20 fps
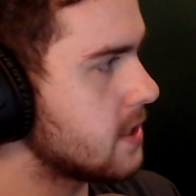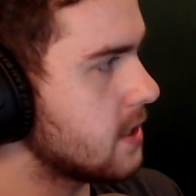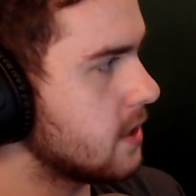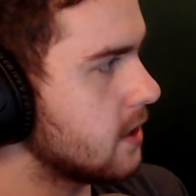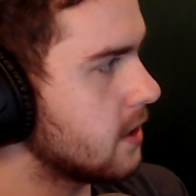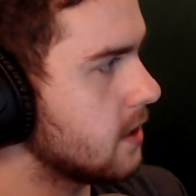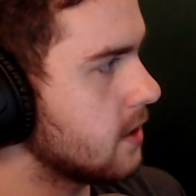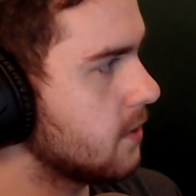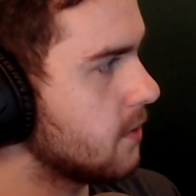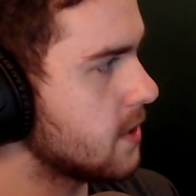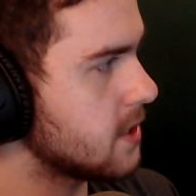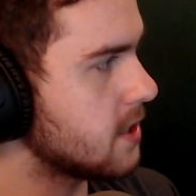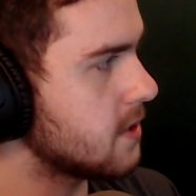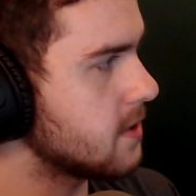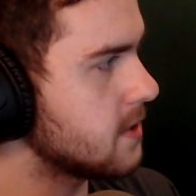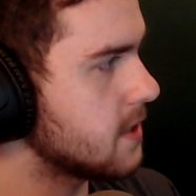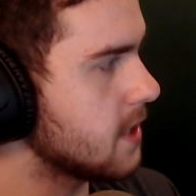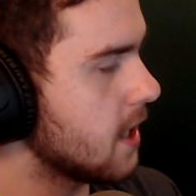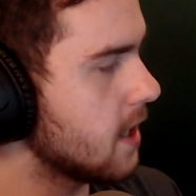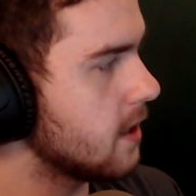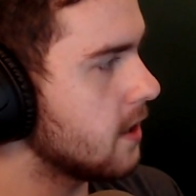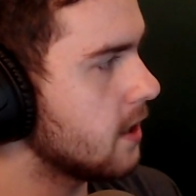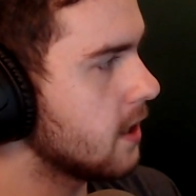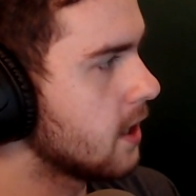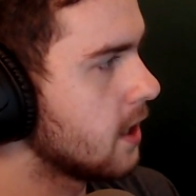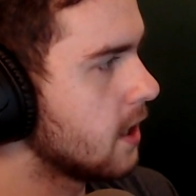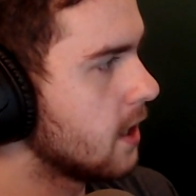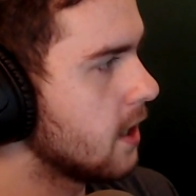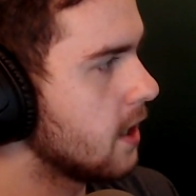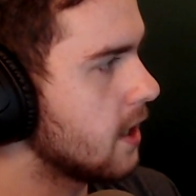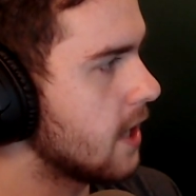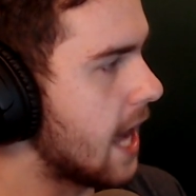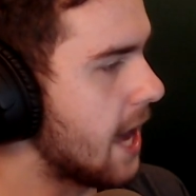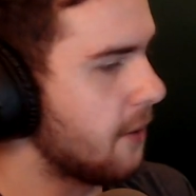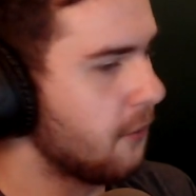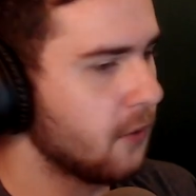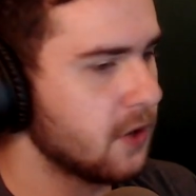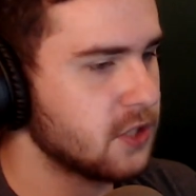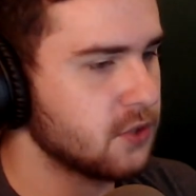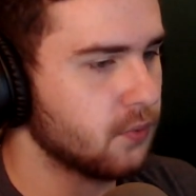her son,
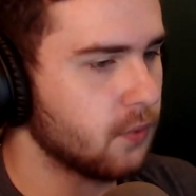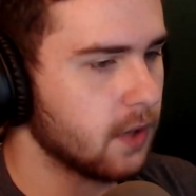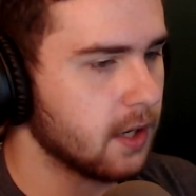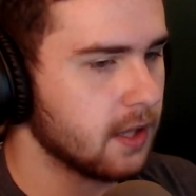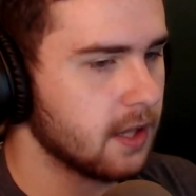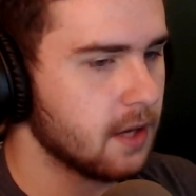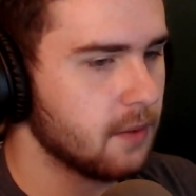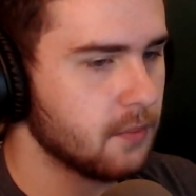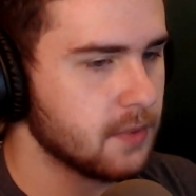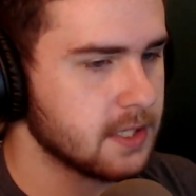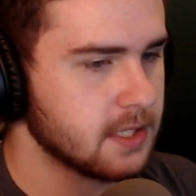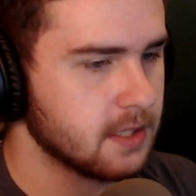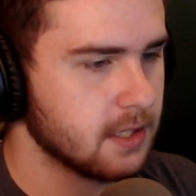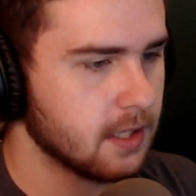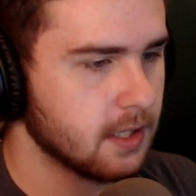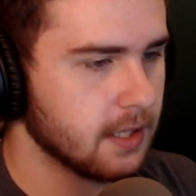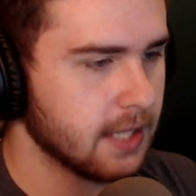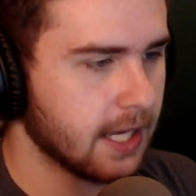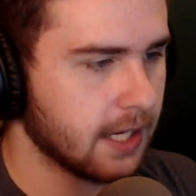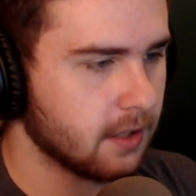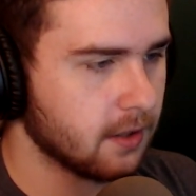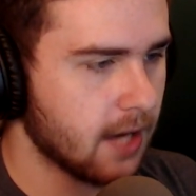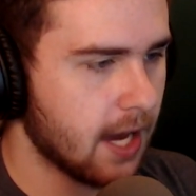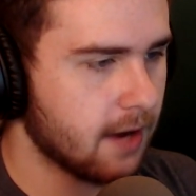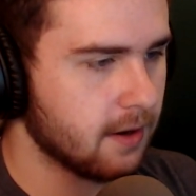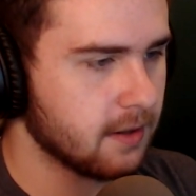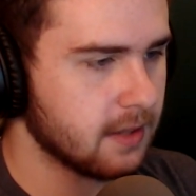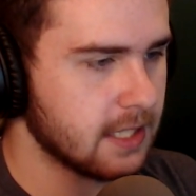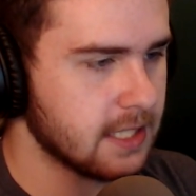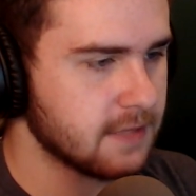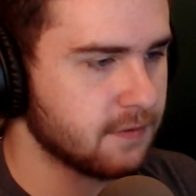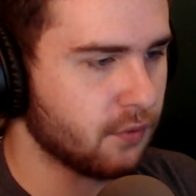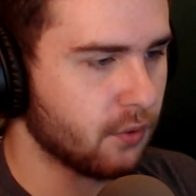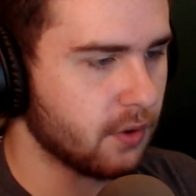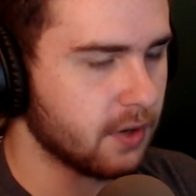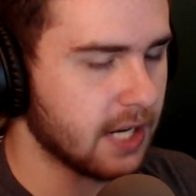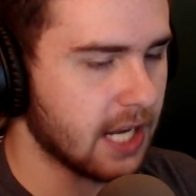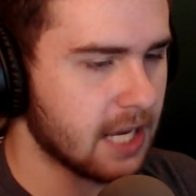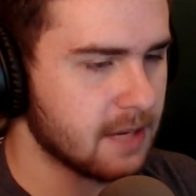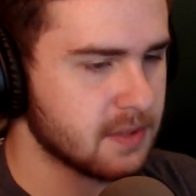and which one of them was the, like, out of these 4
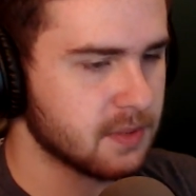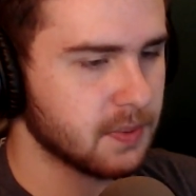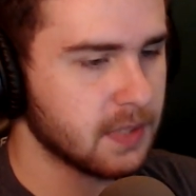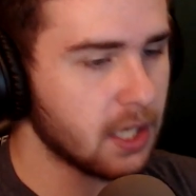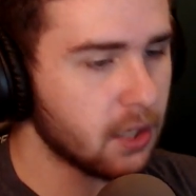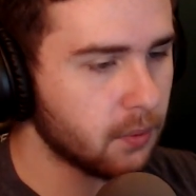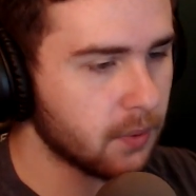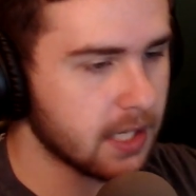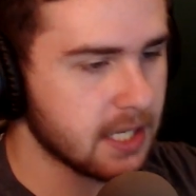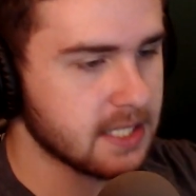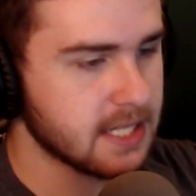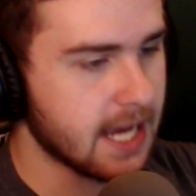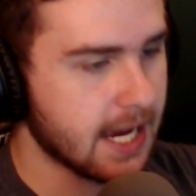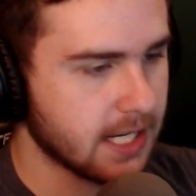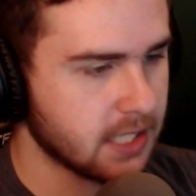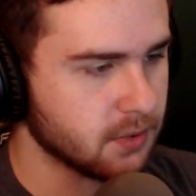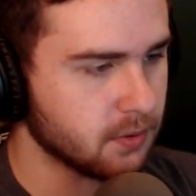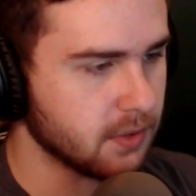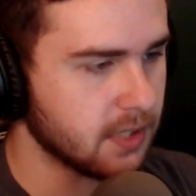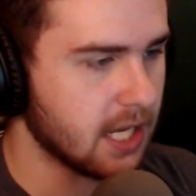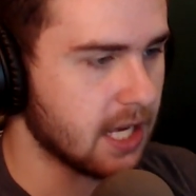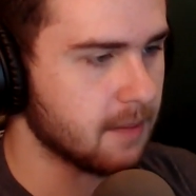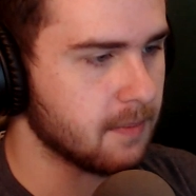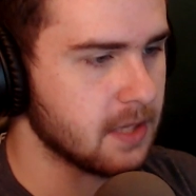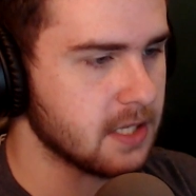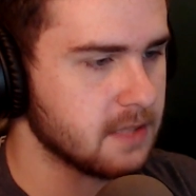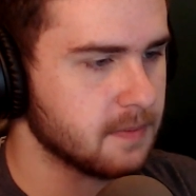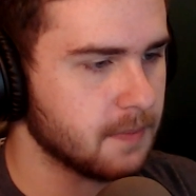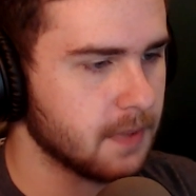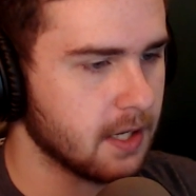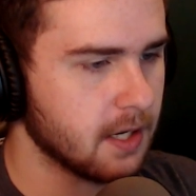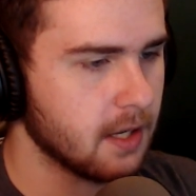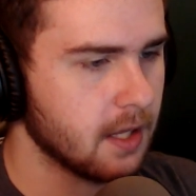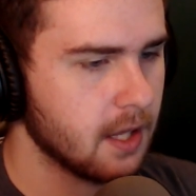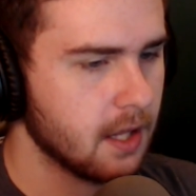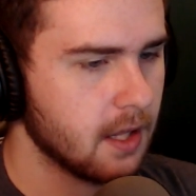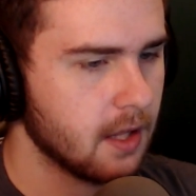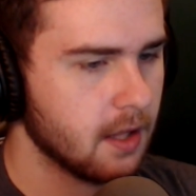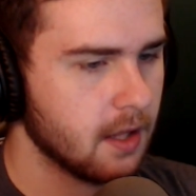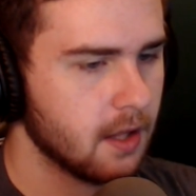names. We know what his actual name is, but
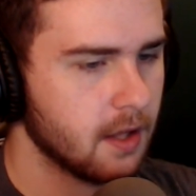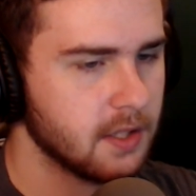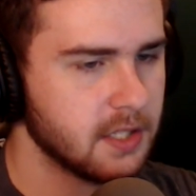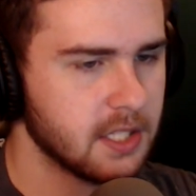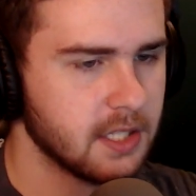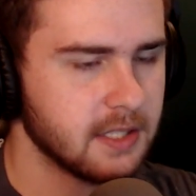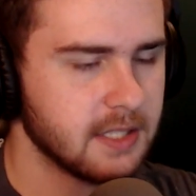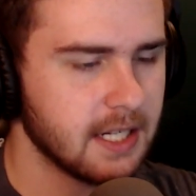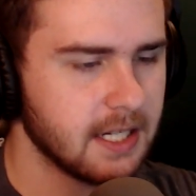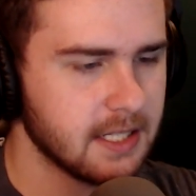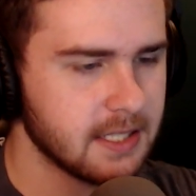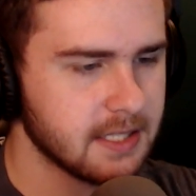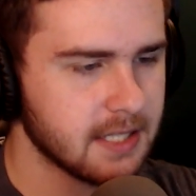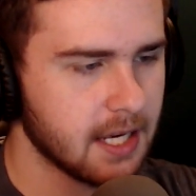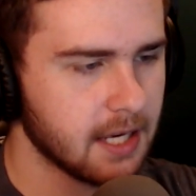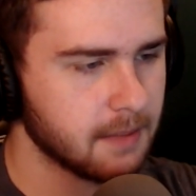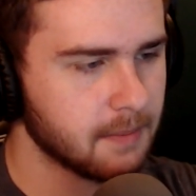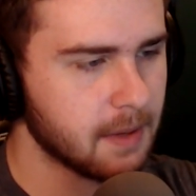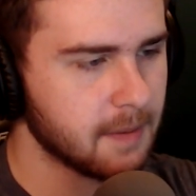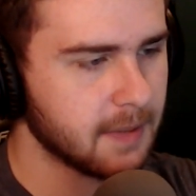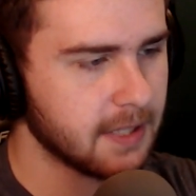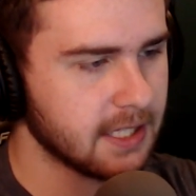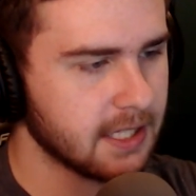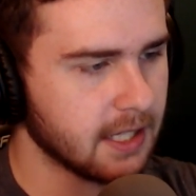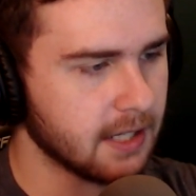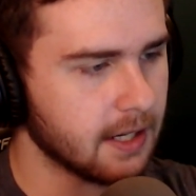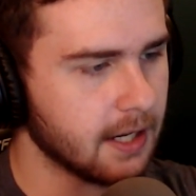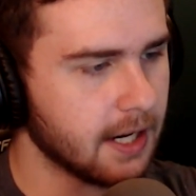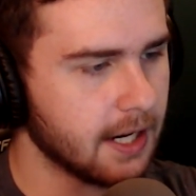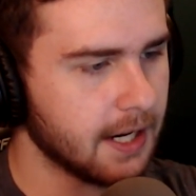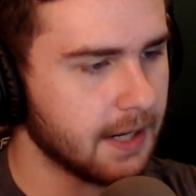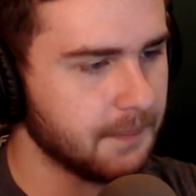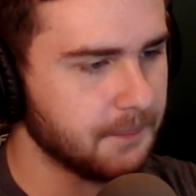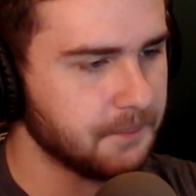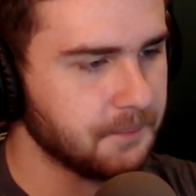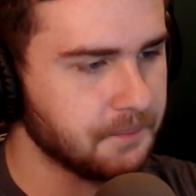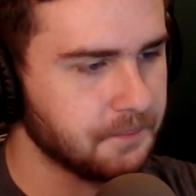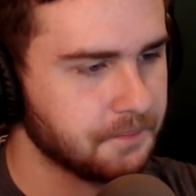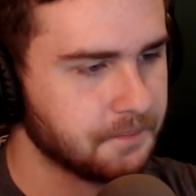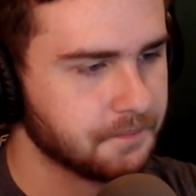did he say? Maybe he did.
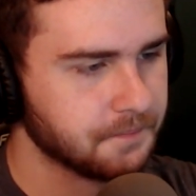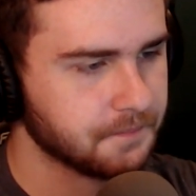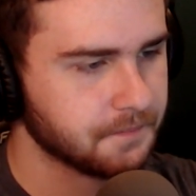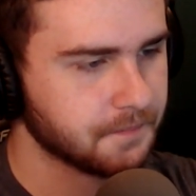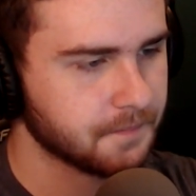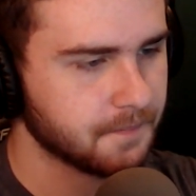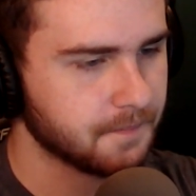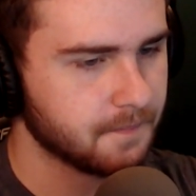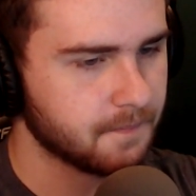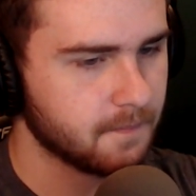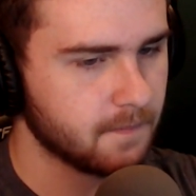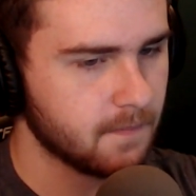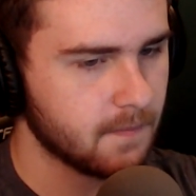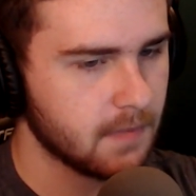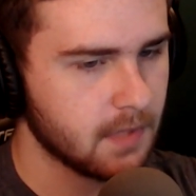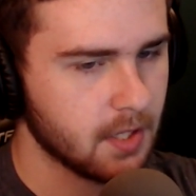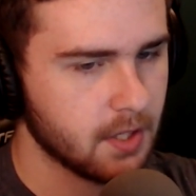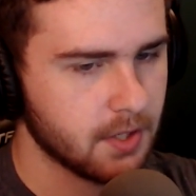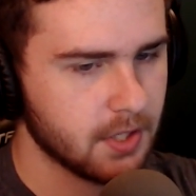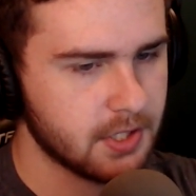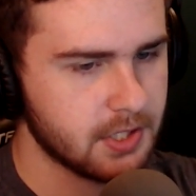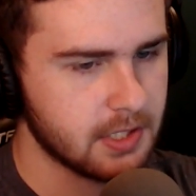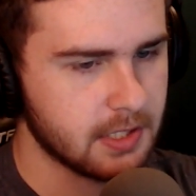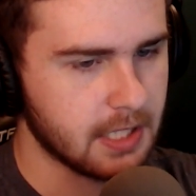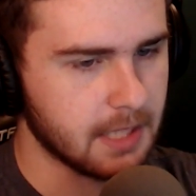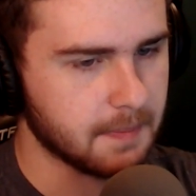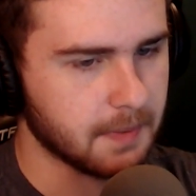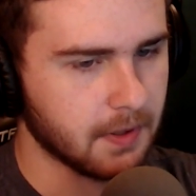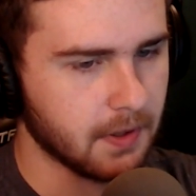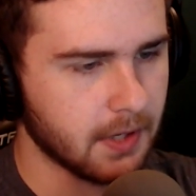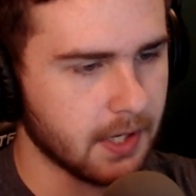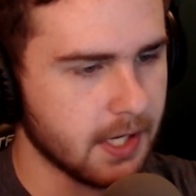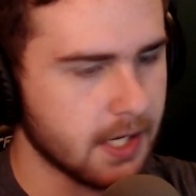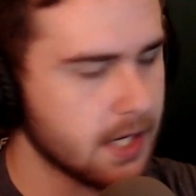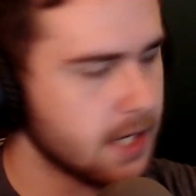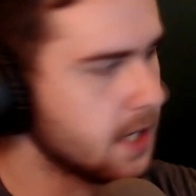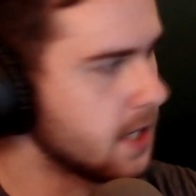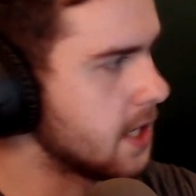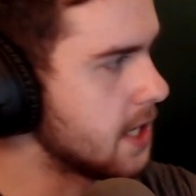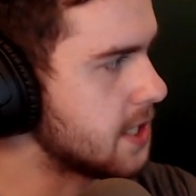Let's just keep going.
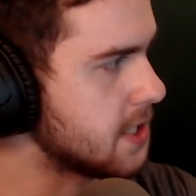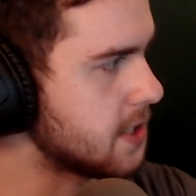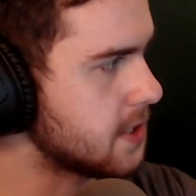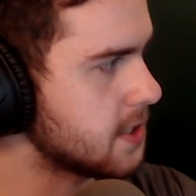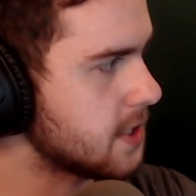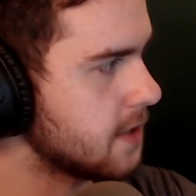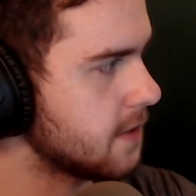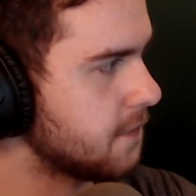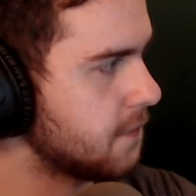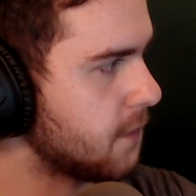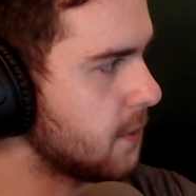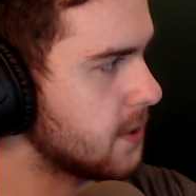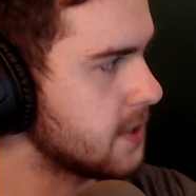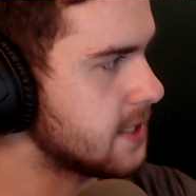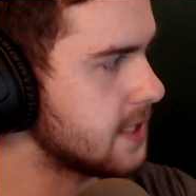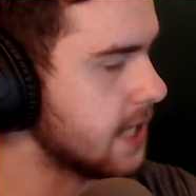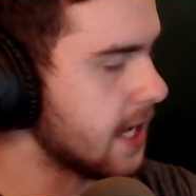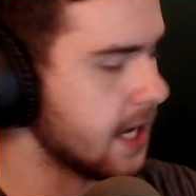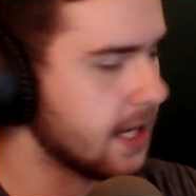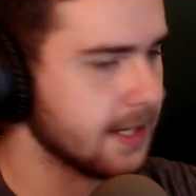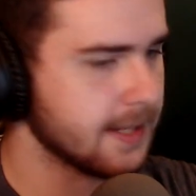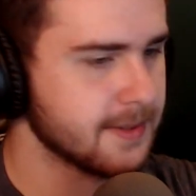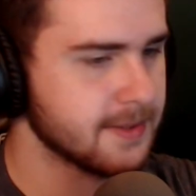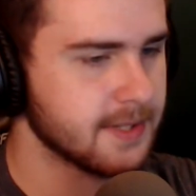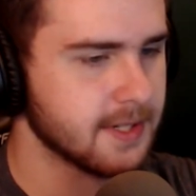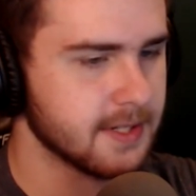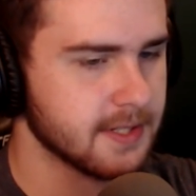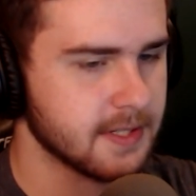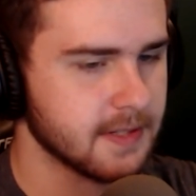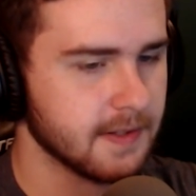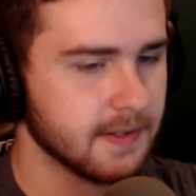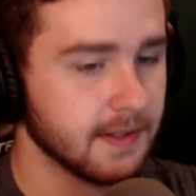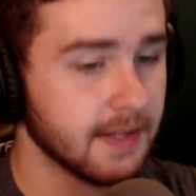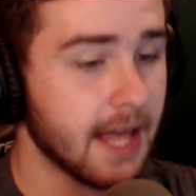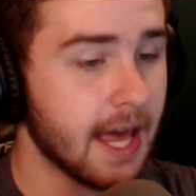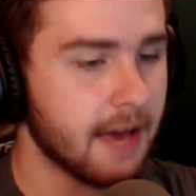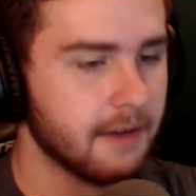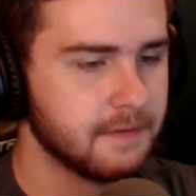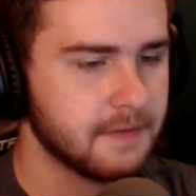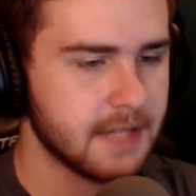So those are the 4 stand users
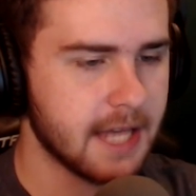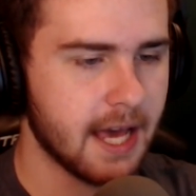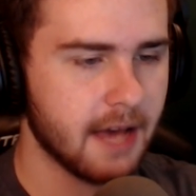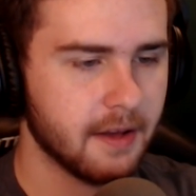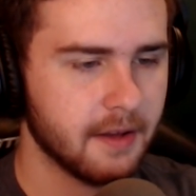left.